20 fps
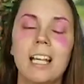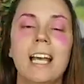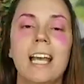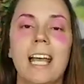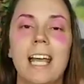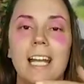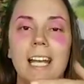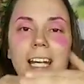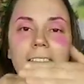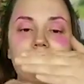
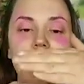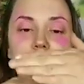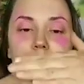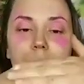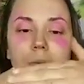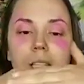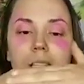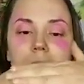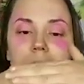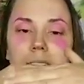and I keep
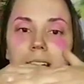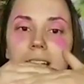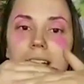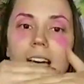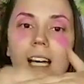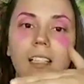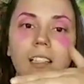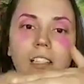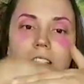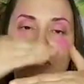the
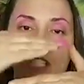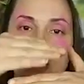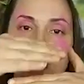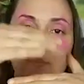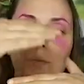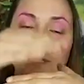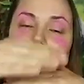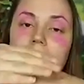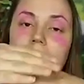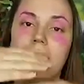colors
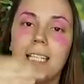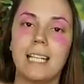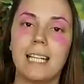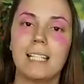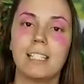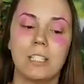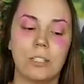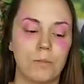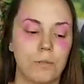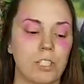split next
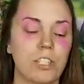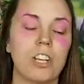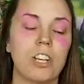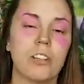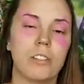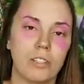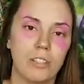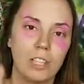to each other.